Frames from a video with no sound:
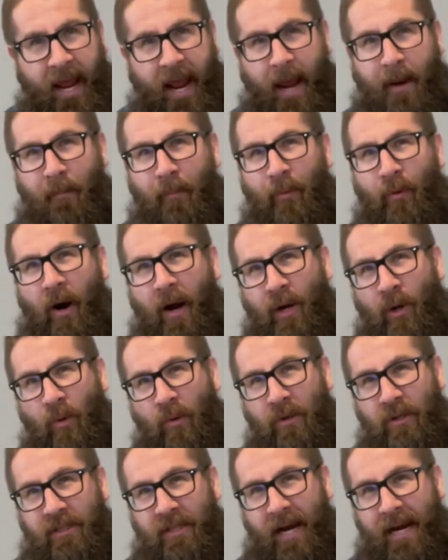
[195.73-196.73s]
and
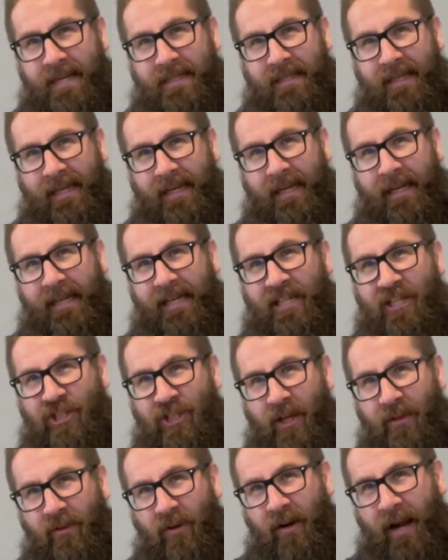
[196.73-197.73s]
prioritizing each
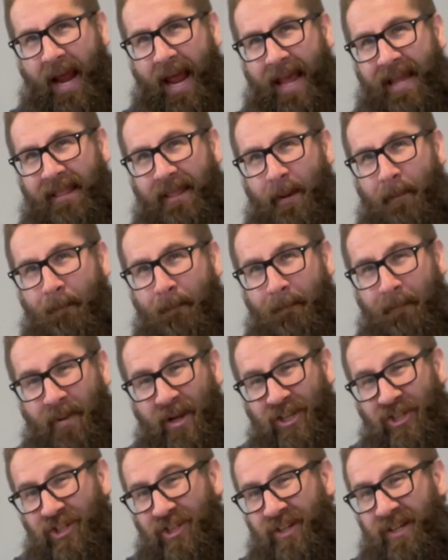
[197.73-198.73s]
other and the
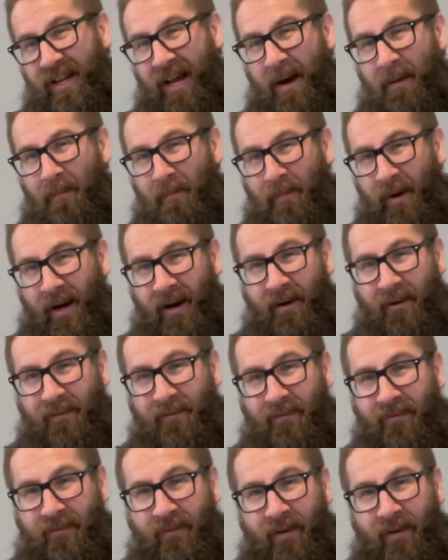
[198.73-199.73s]
mission
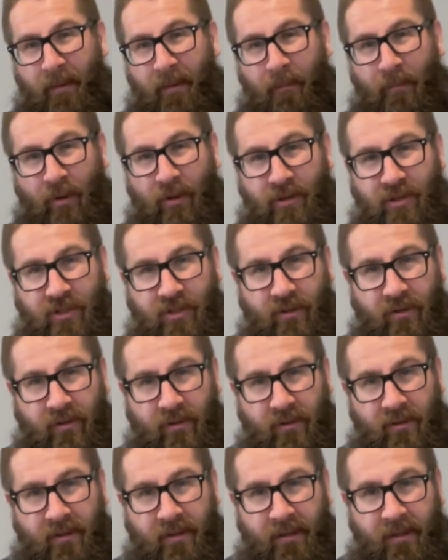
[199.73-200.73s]
above
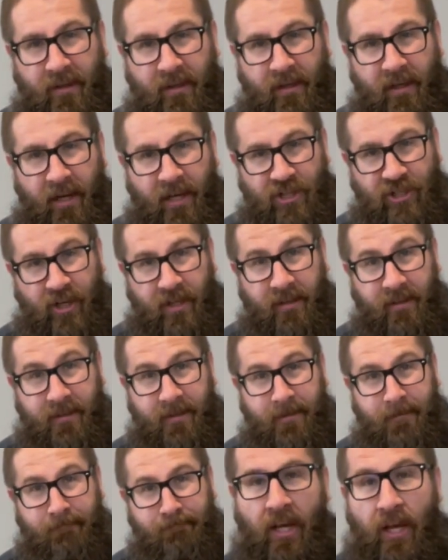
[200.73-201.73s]
personal agendas.